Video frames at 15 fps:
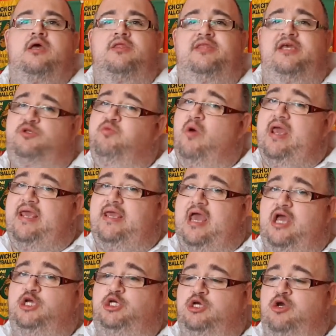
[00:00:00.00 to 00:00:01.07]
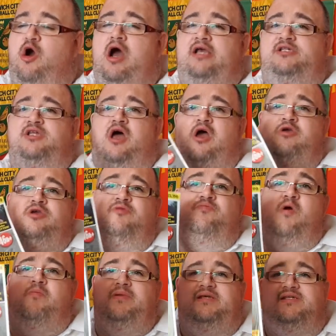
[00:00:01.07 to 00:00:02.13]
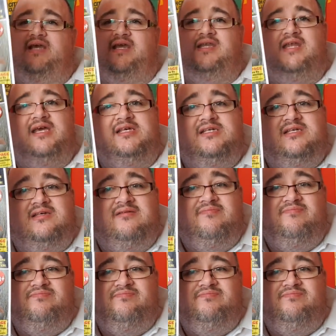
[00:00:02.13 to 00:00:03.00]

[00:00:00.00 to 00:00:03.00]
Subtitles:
This week, as you guys know, you've probably seen this,